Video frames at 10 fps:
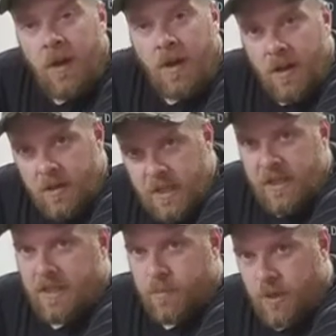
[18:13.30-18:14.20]
I'll get
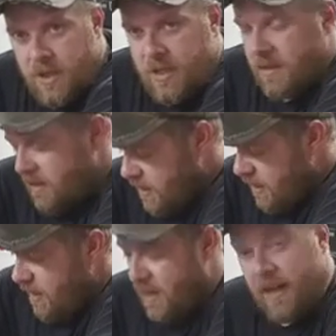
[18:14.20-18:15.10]
these put in
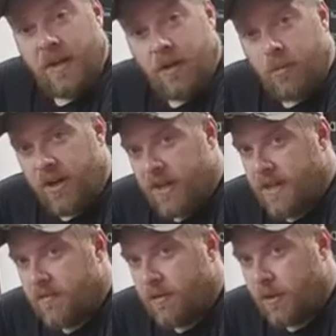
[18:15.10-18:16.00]
and I'll bring you
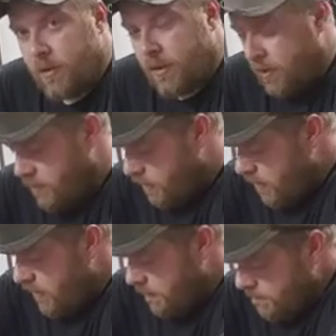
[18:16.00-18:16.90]
in for a little closer
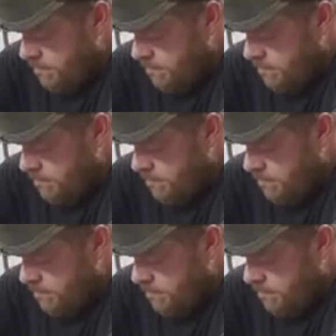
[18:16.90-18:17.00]
look.